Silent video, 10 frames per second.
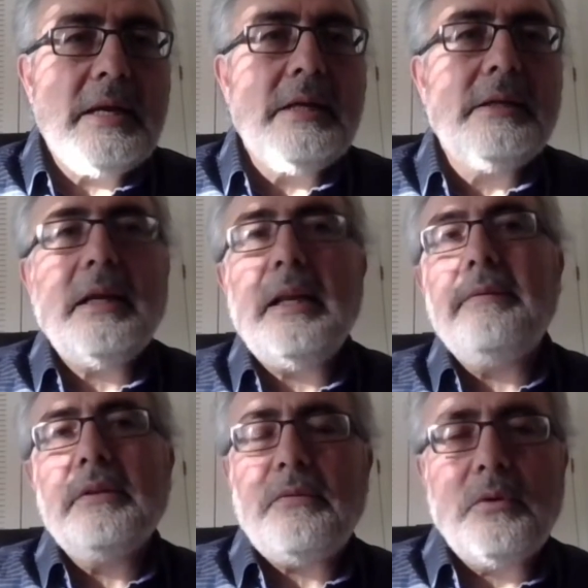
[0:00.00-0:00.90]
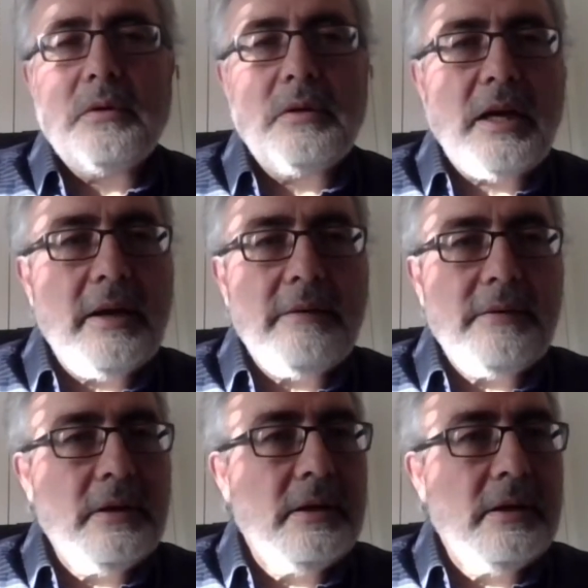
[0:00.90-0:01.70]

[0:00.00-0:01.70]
Irrelevant for life,